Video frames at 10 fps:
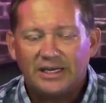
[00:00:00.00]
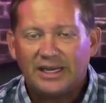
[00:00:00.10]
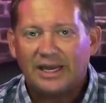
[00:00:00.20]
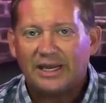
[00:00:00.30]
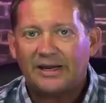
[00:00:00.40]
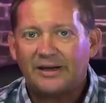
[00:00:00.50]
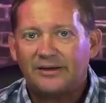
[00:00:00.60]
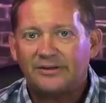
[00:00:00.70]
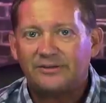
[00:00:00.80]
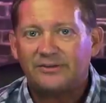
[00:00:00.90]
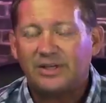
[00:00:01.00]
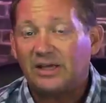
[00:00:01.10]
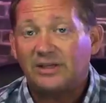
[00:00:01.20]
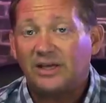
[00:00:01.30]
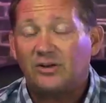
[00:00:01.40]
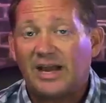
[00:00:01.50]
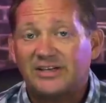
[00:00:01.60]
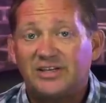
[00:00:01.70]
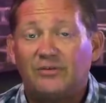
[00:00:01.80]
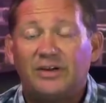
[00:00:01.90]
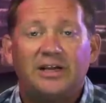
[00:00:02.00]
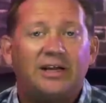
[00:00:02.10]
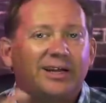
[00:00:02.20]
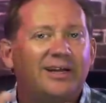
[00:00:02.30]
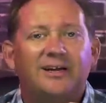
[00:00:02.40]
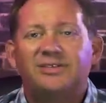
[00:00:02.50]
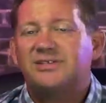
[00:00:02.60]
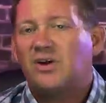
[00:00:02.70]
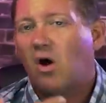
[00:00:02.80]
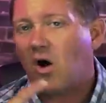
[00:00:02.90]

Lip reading: and the illegal activity and just